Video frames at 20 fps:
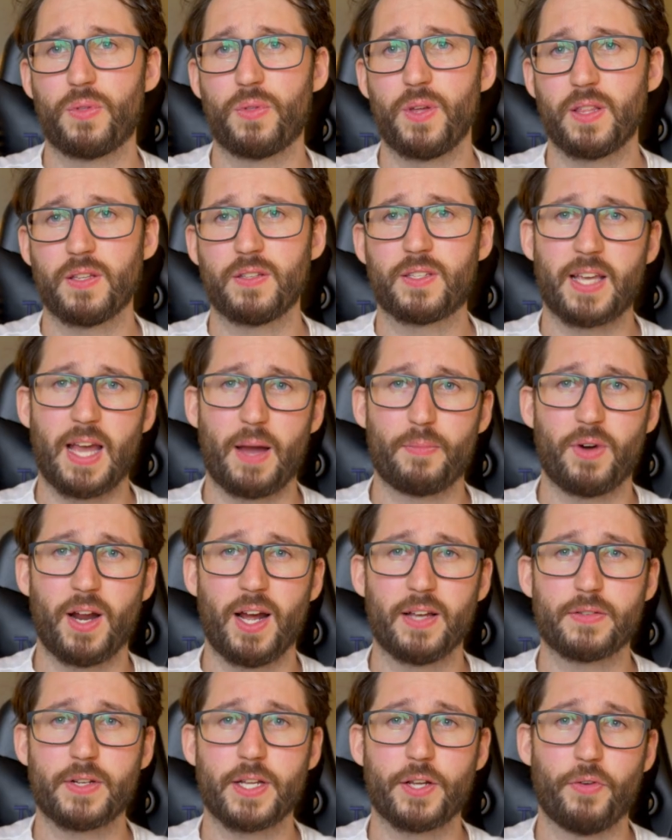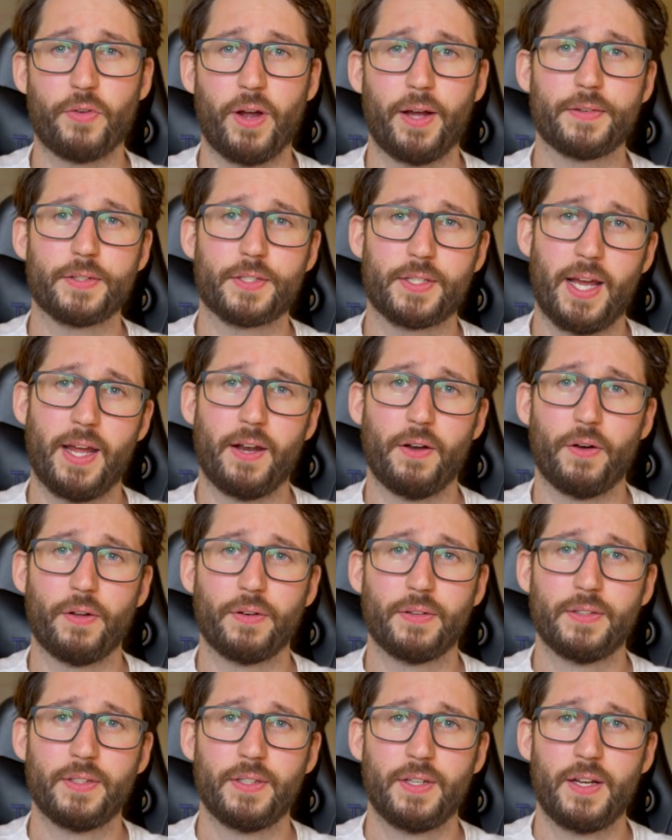think this camera has any ground to stand
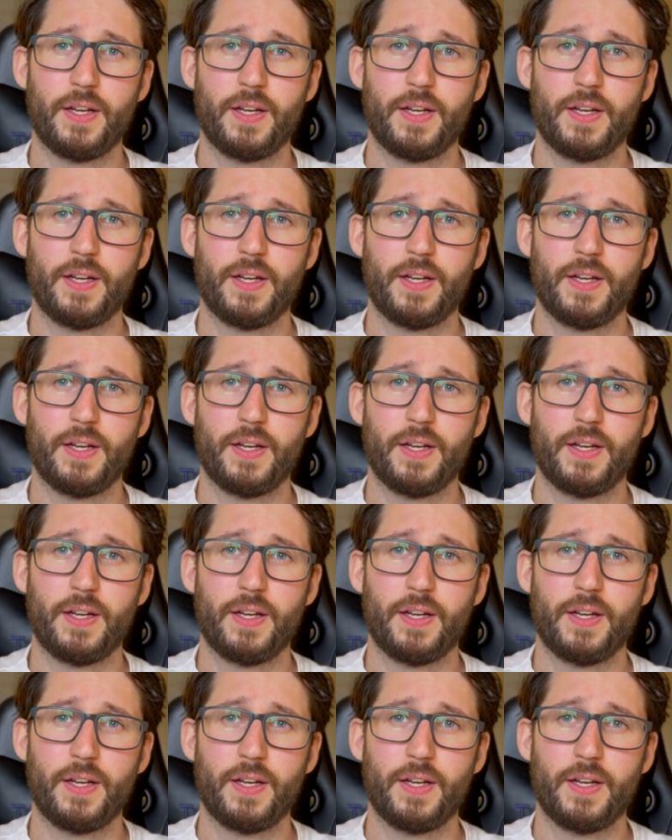on.